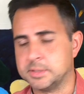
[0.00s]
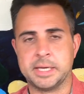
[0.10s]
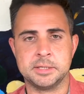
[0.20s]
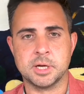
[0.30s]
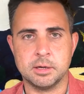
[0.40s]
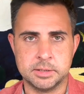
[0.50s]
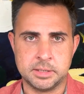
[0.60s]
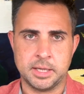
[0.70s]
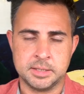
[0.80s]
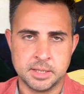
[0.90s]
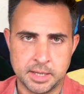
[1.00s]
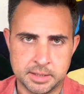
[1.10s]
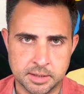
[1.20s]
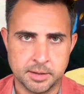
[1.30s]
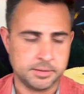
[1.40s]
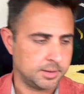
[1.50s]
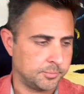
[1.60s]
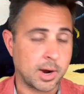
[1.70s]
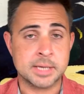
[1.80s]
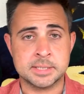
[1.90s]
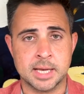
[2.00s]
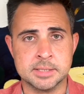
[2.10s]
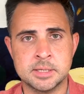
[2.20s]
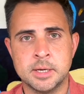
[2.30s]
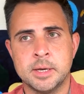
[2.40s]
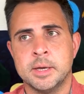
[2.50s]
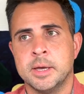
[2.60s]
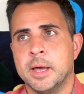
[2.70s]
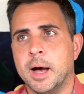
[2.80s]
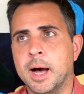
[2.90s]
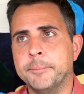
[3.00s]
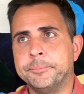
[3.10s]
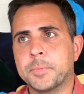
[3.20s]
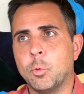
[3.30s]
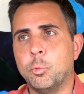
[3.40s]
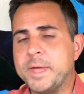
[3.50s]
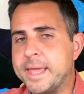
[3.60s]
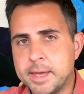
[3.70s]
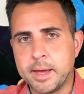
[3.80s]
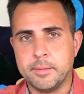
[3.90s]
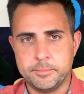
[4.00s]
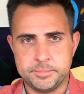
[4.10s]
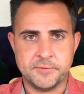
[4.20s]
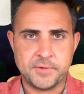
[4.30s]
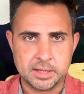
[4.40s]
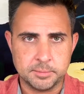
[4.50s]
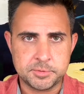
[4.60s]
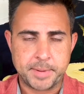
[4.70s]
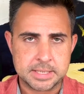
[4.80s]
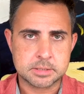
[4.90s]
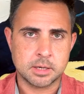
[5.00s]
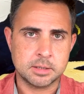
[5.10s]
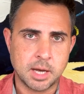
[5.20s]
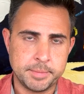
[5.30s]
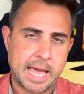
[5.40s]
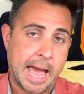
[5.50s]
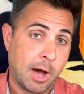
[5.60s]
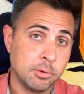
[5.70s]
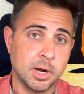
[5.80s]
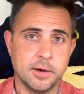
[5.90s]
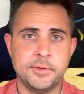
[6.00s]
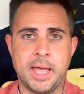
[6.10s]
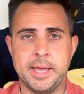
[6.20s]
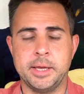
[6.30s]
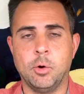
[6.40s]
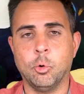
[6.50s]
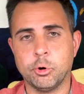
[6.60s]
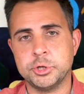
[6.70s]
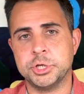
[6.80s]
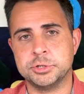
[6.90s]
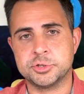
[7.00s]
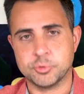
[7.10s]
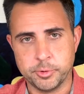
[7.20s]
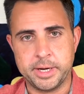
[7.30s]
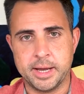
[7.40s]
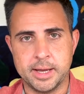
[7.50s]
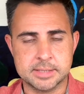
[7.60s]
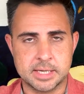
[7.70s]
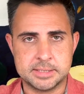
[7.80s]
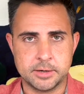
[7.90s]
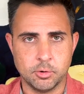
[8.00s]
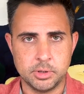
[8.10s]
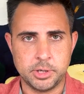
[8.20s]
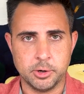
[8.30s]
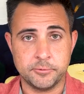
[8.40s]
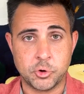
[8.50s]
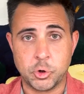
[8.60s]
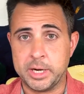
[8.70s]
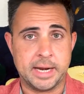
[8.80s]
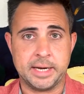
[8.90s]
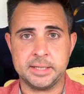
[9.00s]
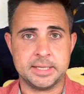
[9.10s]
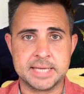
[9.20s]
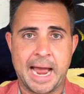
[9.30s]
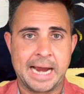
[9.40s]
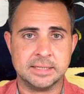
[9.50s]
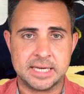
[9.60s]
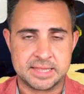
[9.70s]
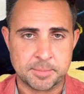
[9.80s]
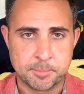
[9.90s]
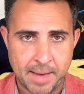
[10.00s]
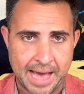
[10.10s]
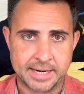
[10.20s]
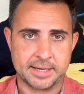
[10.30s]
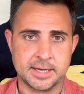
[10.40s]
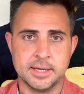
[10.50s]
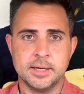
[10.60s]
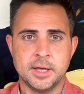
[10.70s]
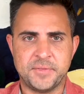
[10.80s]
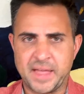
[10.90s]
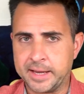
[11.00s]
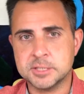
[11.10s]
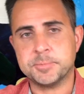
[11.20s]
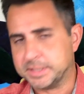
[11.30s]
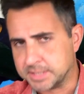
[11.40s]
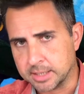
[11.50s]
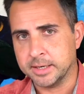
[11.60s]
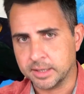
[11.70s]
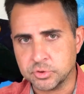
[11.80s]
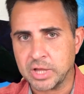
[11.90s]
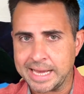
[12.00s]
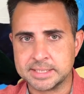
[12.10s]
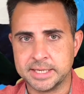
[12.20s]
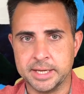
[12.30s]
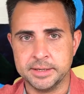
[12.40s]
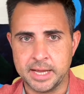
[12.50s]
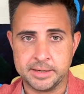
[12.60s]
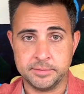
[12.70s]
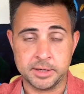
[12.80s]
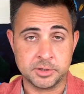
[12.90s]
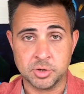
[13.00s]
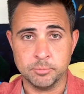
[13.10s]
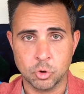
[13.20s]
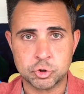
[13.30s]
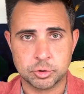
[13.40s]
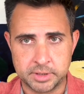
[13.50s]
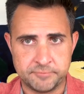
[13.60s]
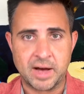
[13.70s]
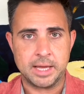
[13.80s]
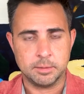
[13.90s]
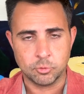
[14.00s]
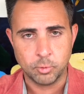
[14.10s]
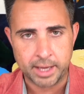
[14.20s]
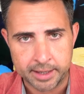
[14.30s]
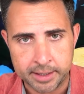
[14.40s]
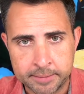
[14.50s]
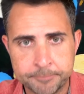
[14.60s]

things all in the process. We developed based on coming out of a origin story, as I said earlier, of creating these highly thematic things, but done in a classy and commercially viable way.